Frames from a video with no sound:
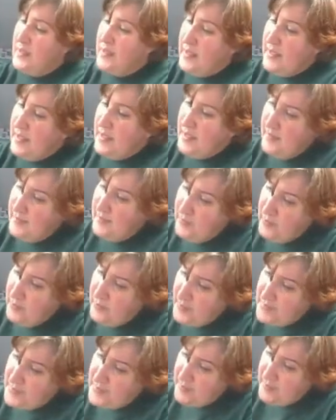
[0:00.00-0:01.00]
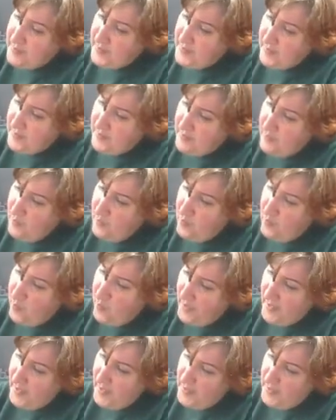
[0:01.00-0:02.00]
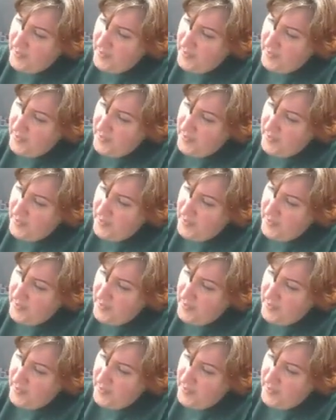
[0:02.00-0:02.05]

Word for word: If you want something white, you